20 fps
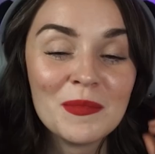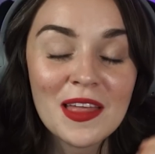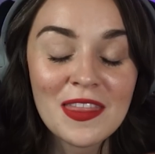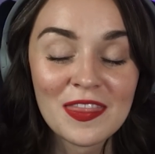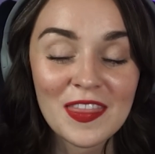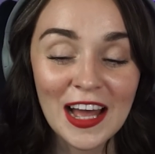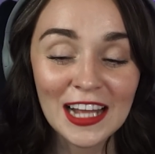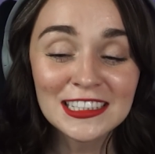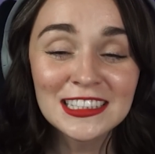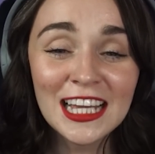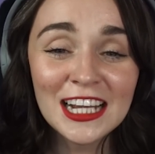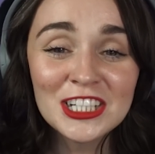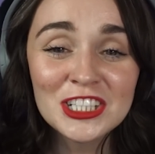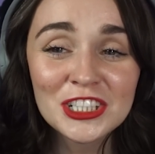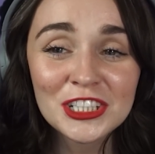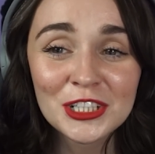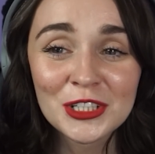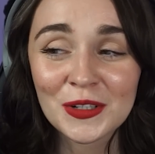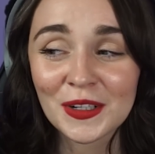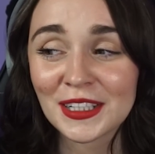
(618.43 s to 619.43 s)
That's
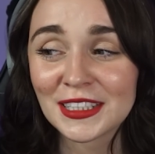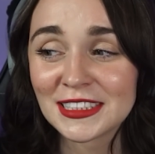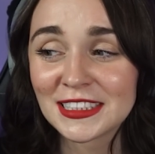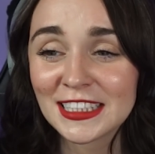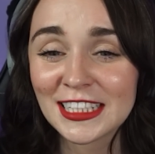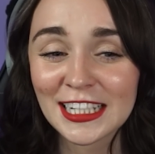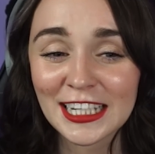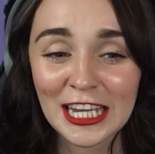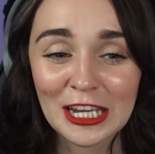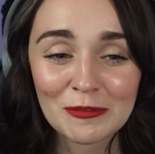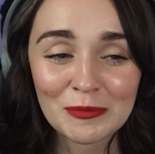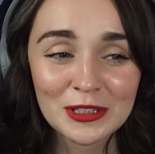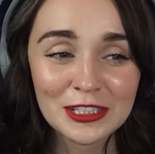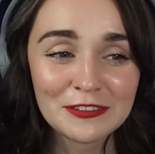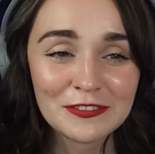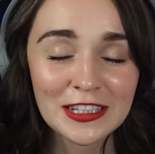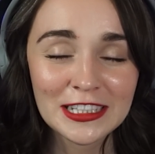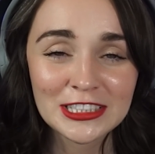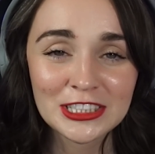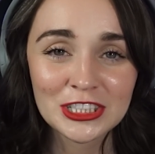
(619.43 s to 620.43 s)
actually crazy. I can't believe
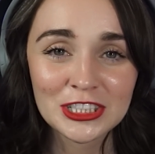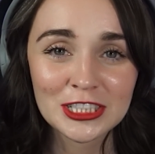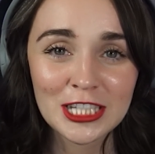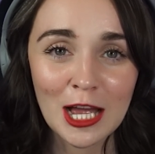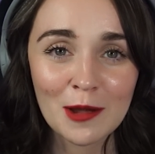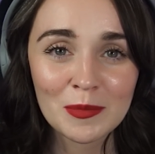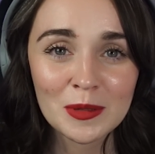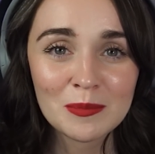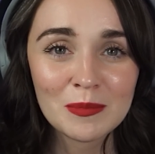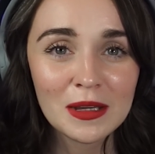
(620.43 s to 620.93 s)
that's just happened.